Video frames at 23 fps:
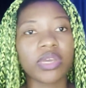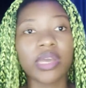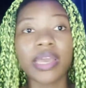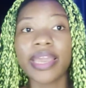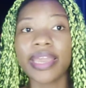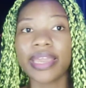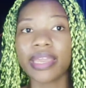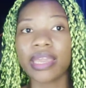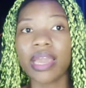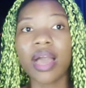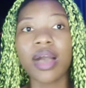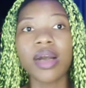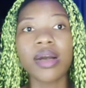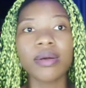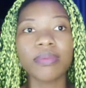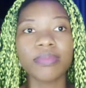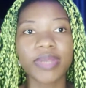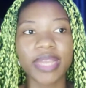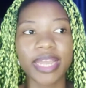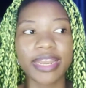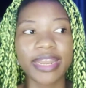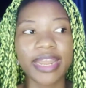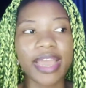hey,
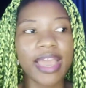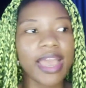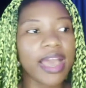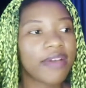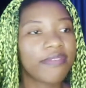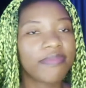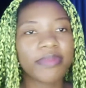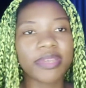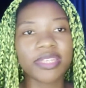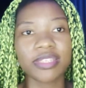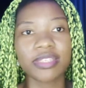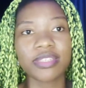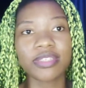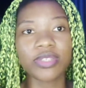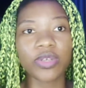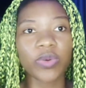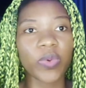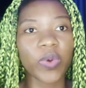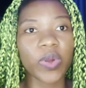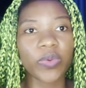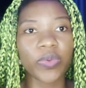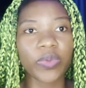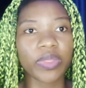can I have my sister
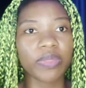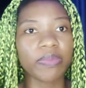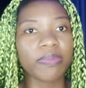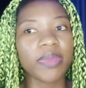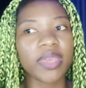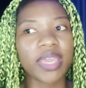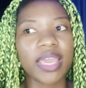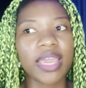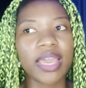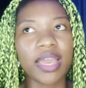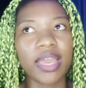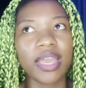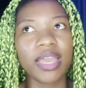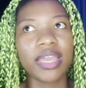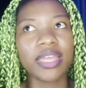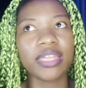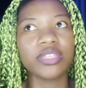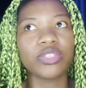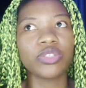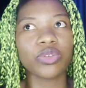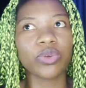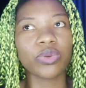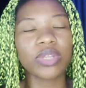work with me?
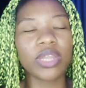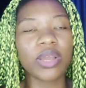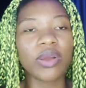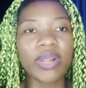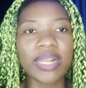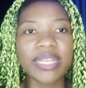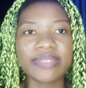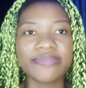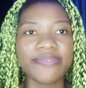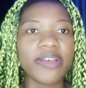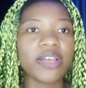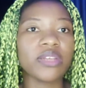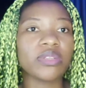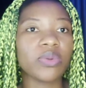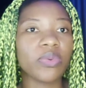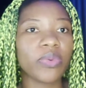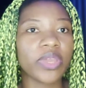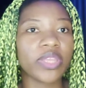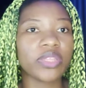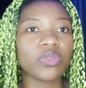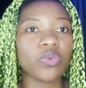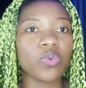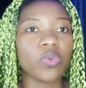And so they always found a way to